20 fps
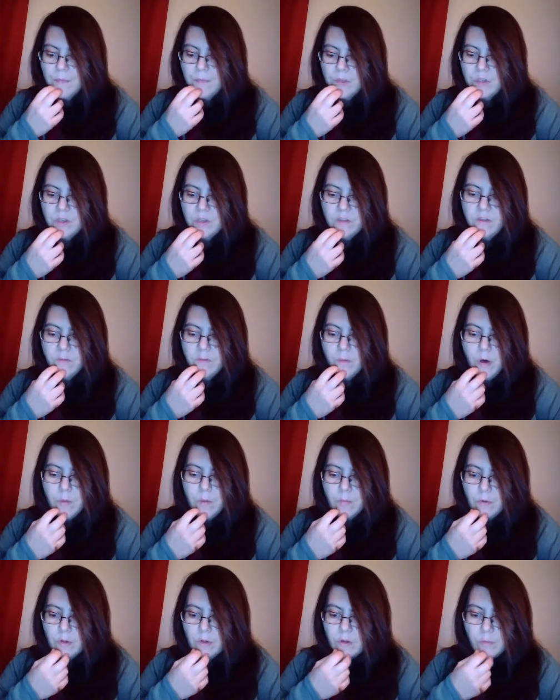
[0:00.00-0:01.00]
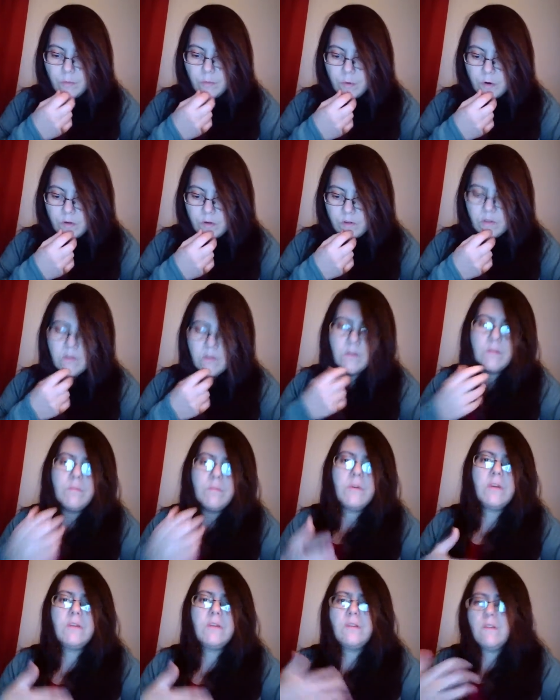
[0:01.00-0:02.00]
She's a popular person.
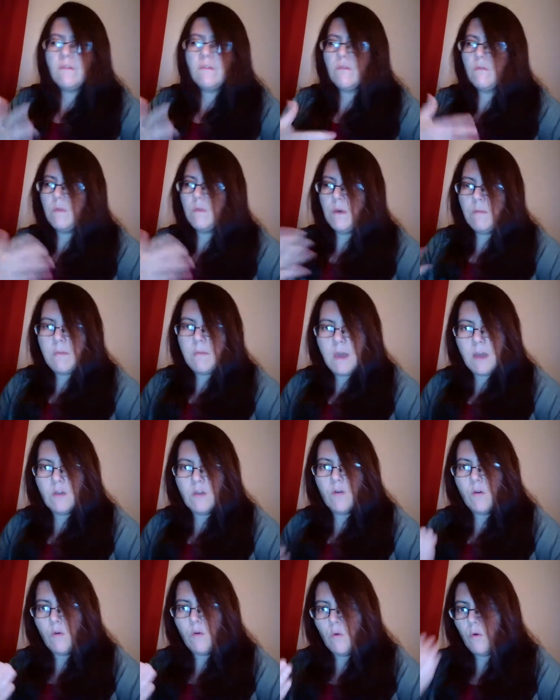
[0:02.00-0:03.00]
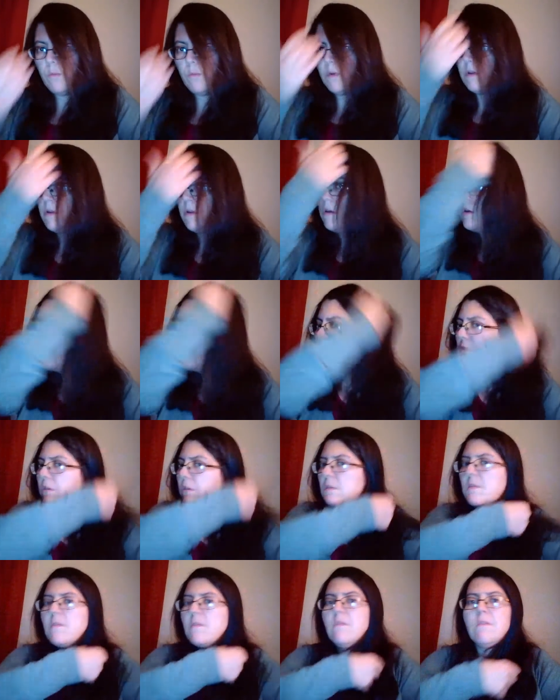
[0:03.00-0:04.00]
This could be a man or a woman.
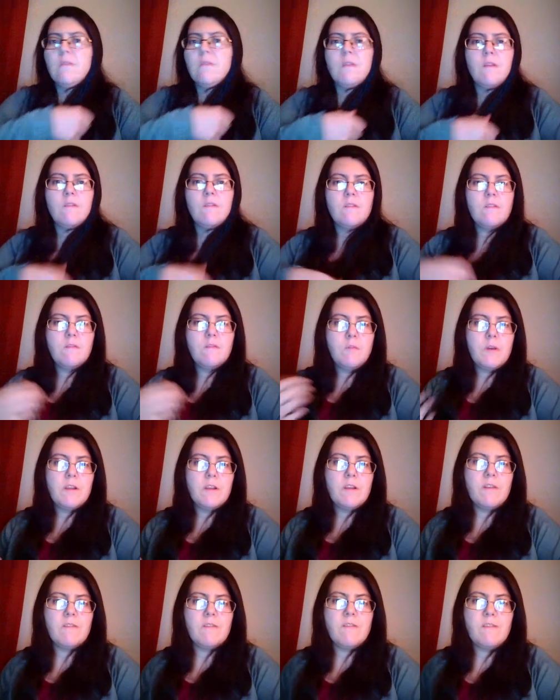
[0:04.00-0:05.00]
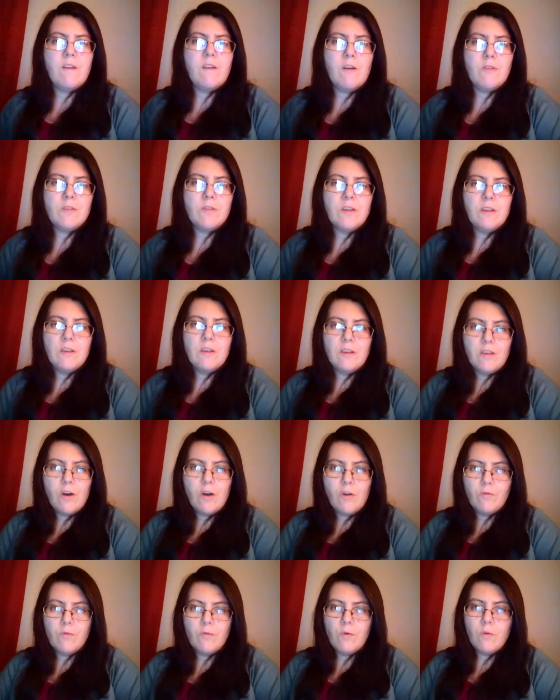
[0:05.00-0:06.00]
It doesn't speak necessarily
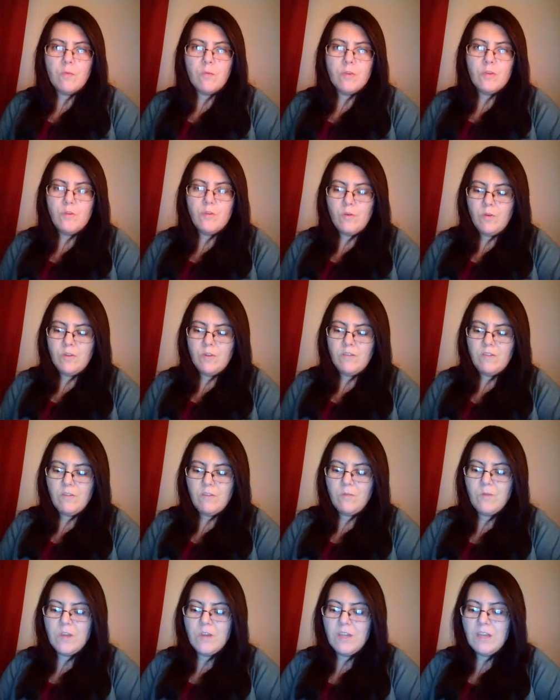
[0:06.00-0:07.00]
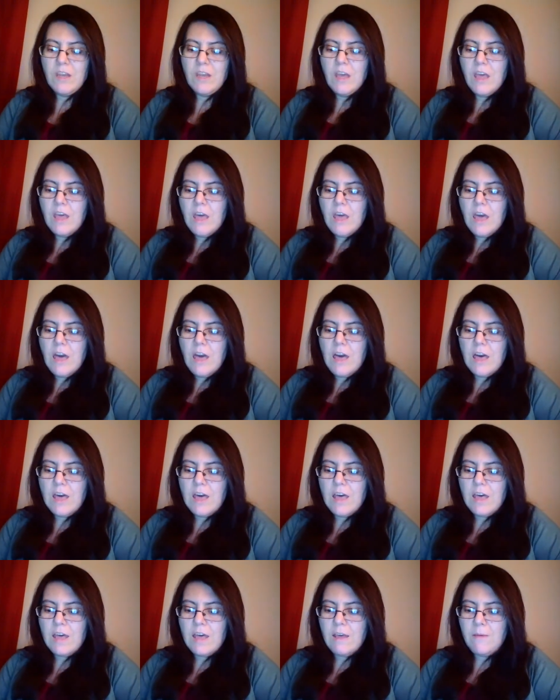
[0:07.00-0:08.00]
of a woman, though it's the Queen.
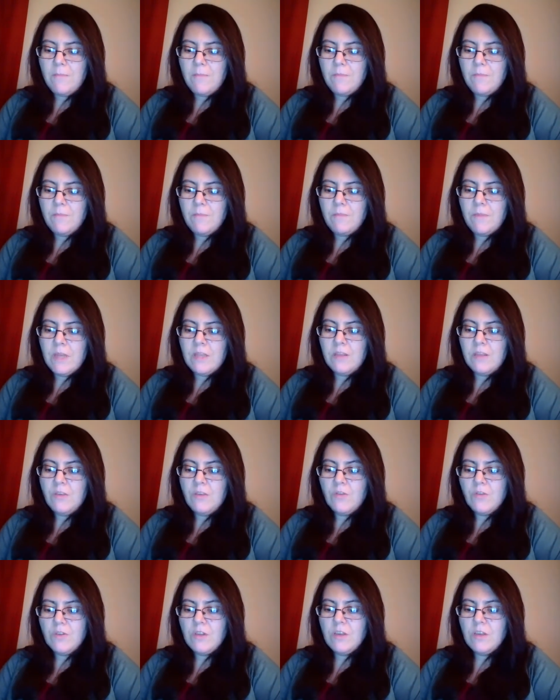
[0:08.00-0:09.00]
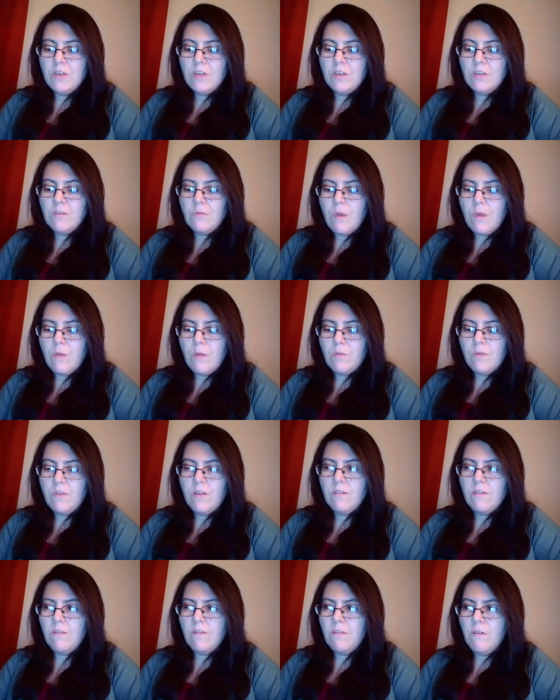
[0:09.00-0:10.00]
But usually it
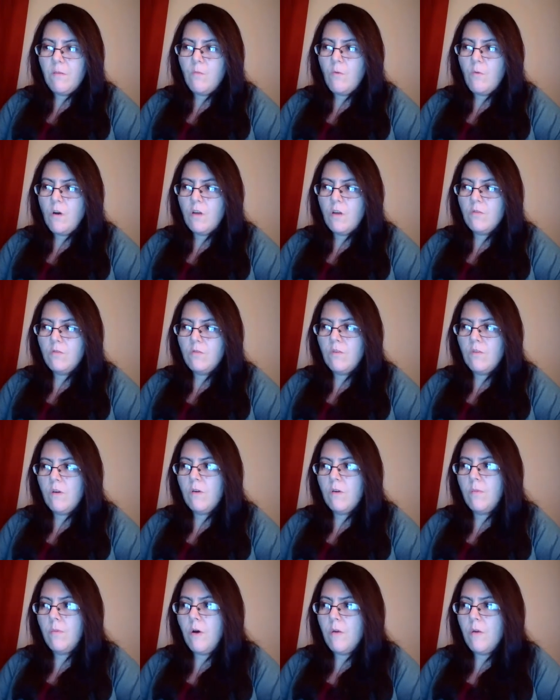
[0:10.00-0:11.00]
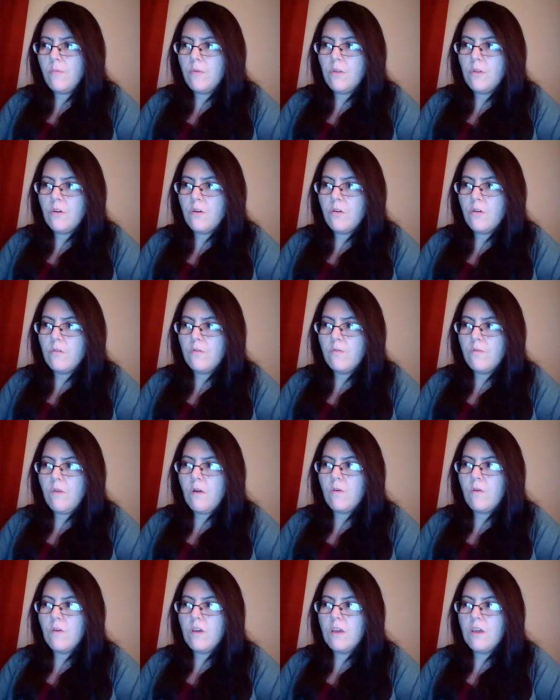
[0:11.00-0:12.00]
represents someone who's very popular, is
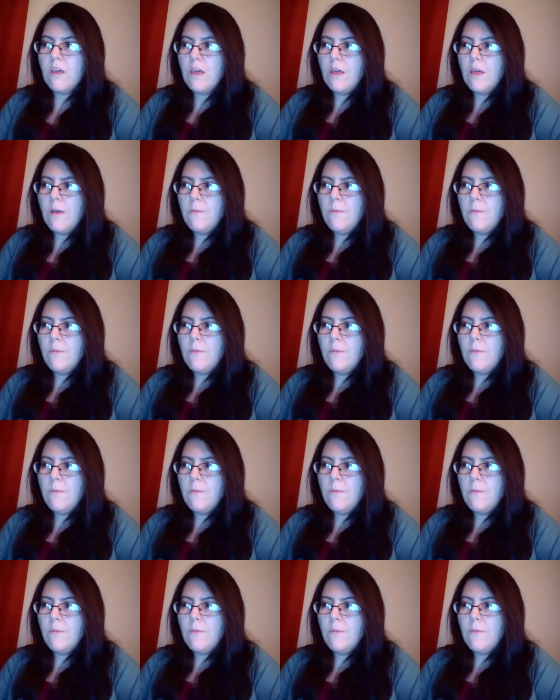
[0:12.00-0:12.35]
very